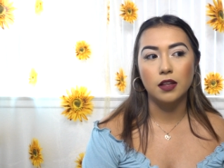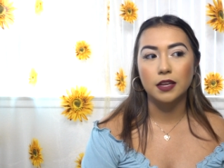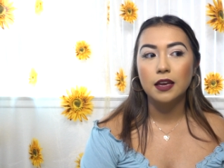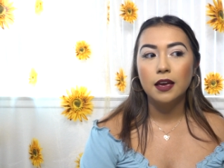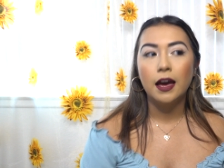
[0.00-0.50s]

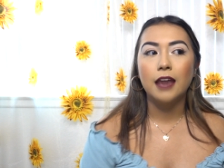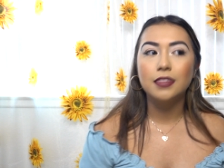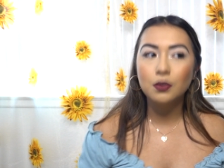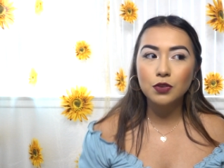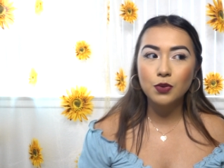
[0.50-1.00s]
Like, I
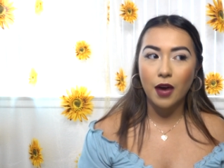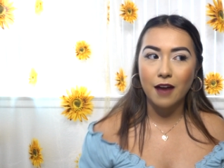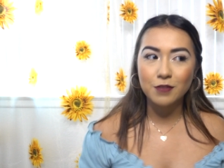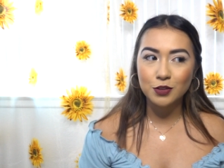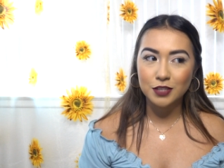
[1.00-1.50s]
think when you
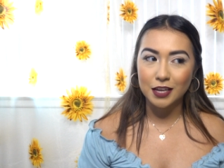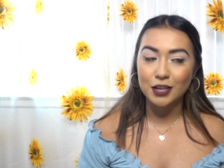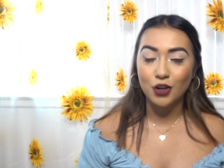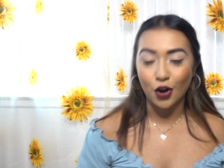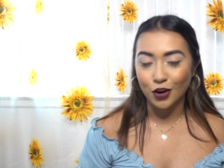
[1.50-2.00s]
have those
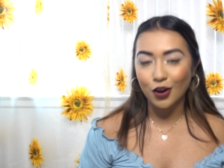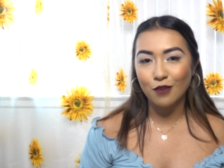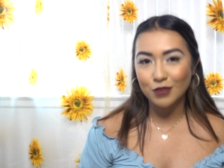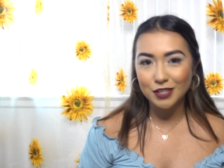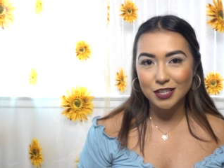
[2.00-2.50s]
like car
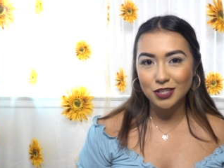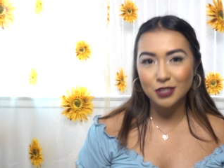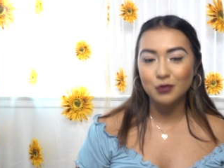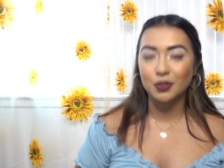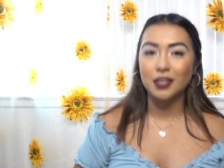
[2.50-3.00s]

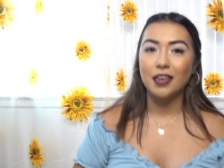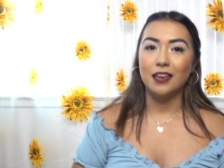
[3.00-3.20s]
conversations with